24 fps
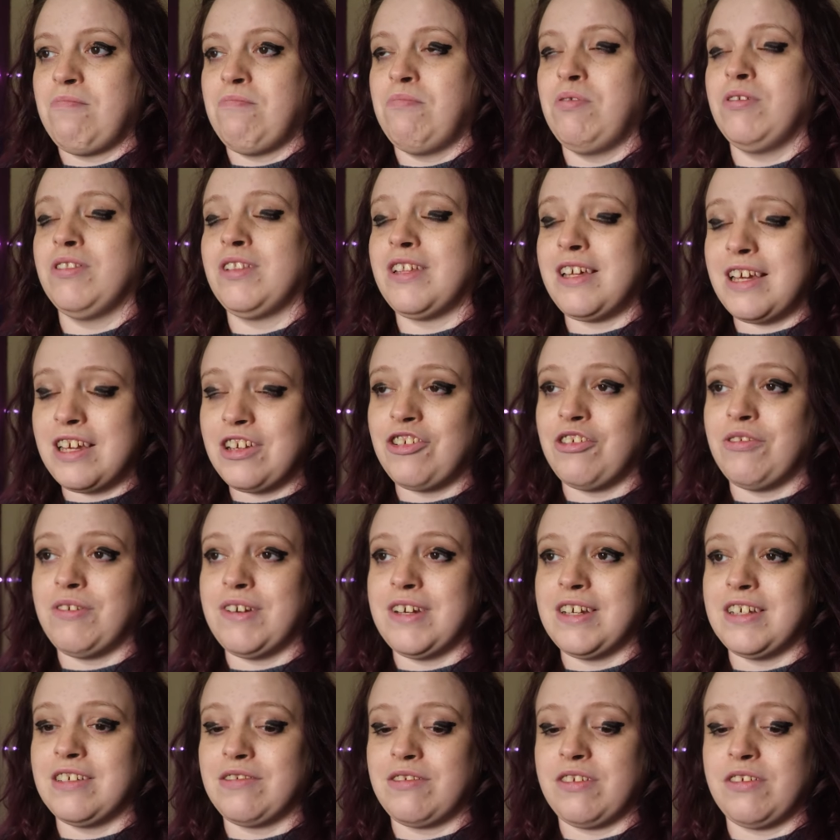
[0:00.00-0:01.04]
But the issue
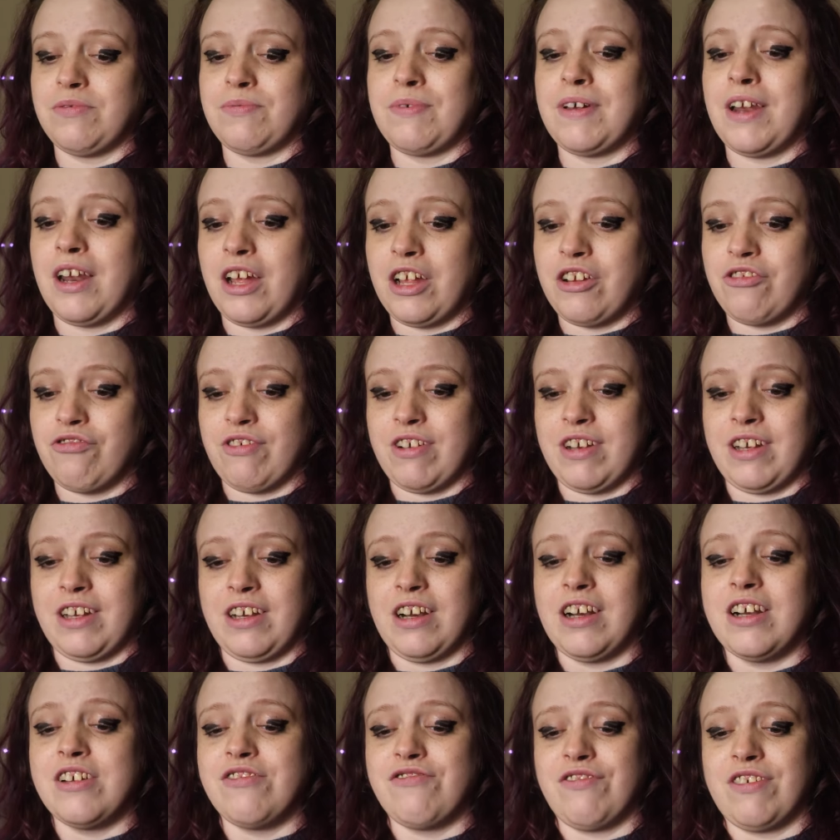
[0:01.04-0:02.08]
is when I
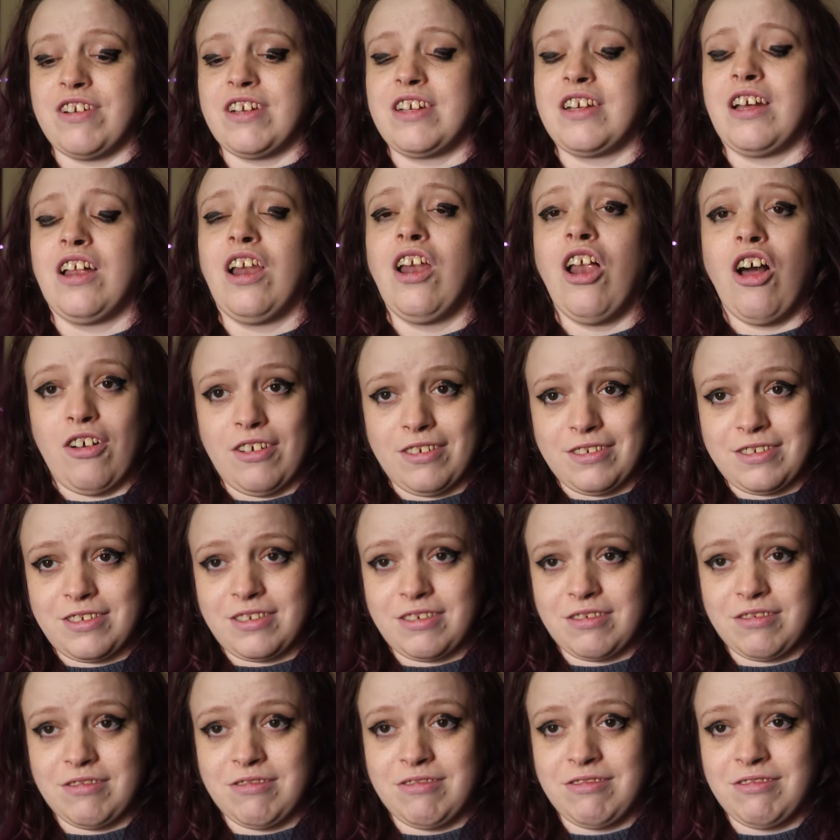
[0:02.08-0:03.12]
drink a
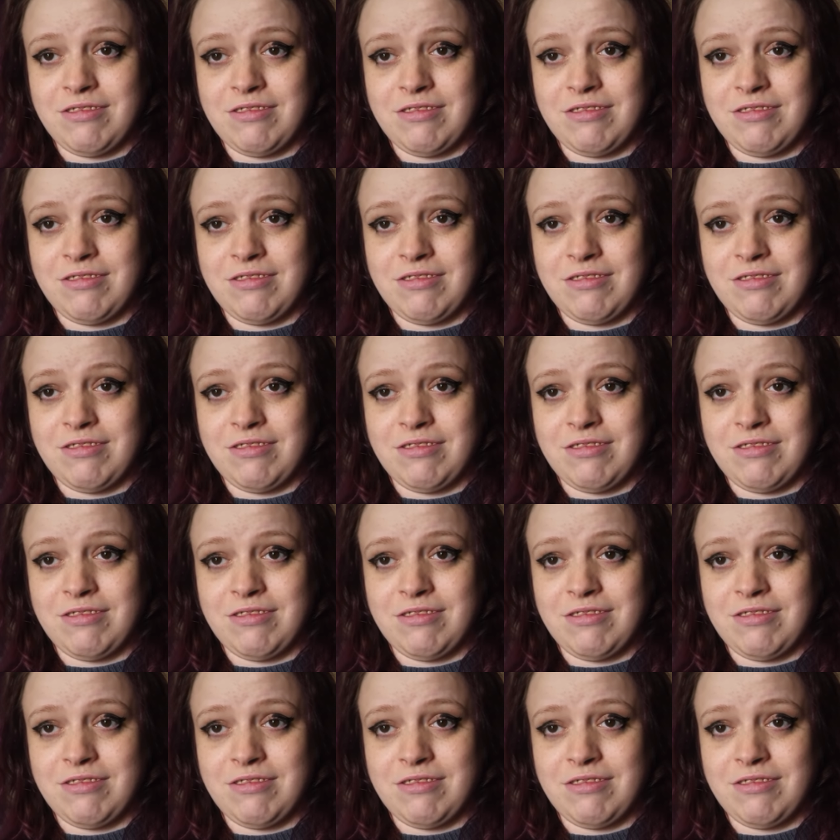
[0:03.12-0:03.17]
lot.